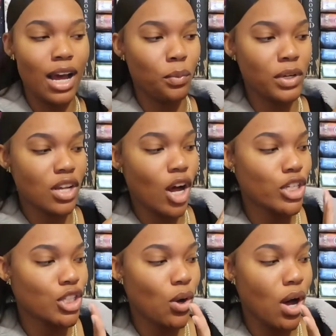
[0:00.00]
was
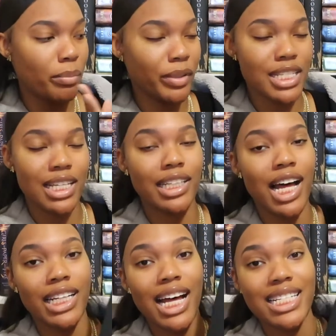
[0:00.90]
also on Books and
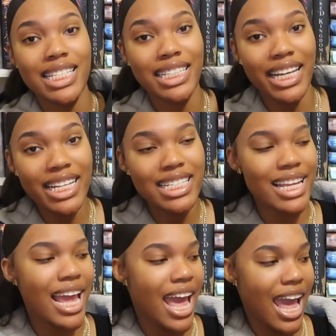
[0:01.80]
Lala's list,
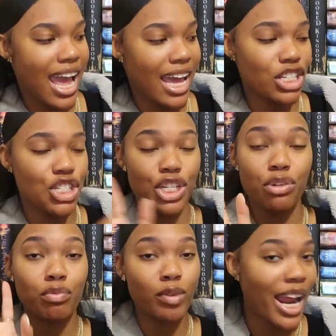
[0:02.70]
and
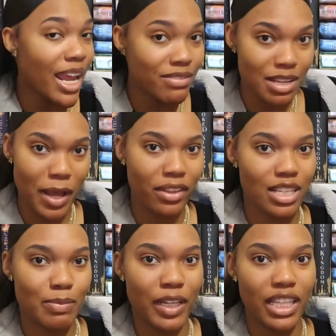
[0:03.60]
she raves about
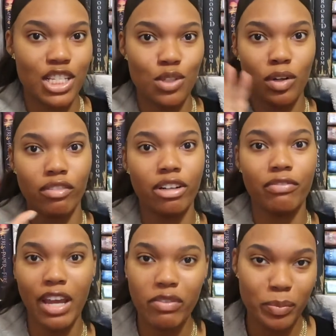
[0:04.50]
this book. This is one of her
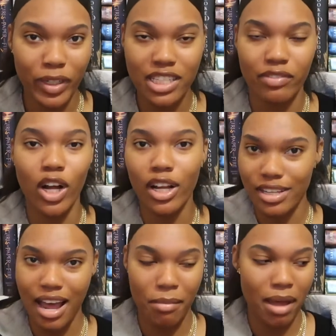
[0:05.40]
favorite books of all
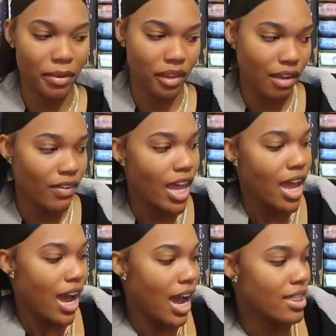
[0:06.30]
time, I believe,
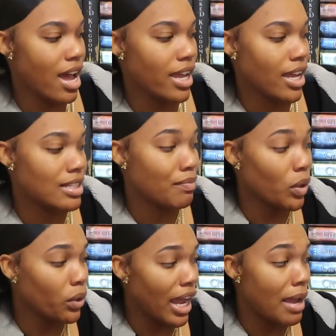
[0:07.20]
and that is
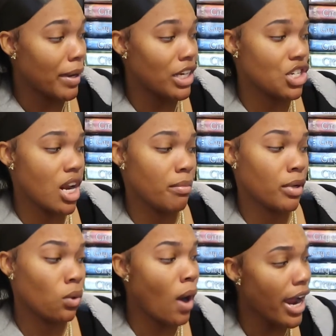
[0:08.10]
Middle Game by
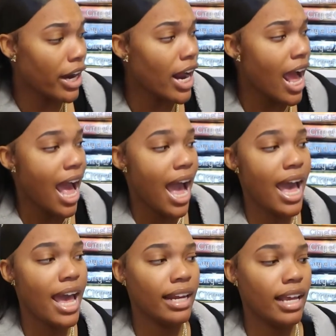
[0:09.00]
Shannon McGuire.
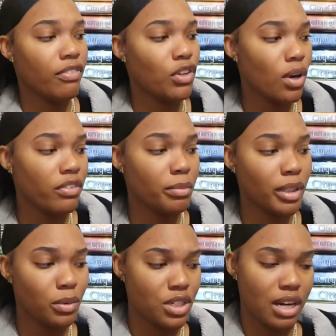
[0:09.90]
And if you are
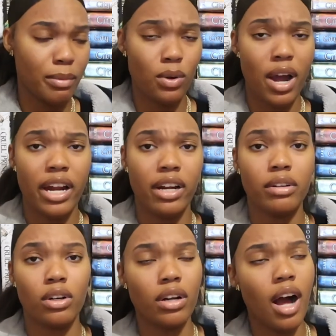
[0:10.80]
familiar with Shannon McGuire,
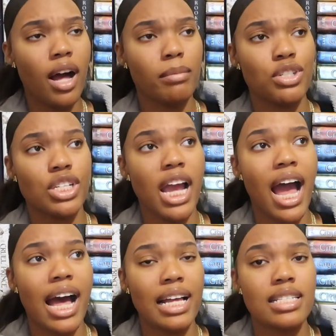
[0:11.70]
she
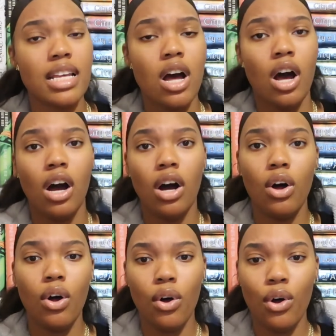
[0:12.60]
has a
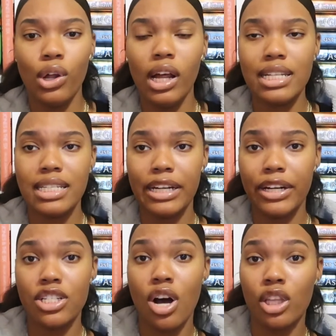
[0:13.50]
whole
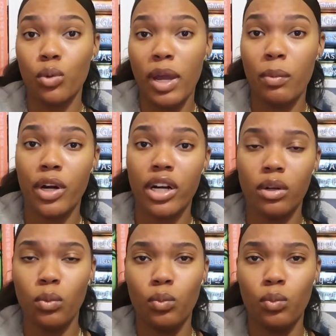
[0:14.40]
series called The Wayward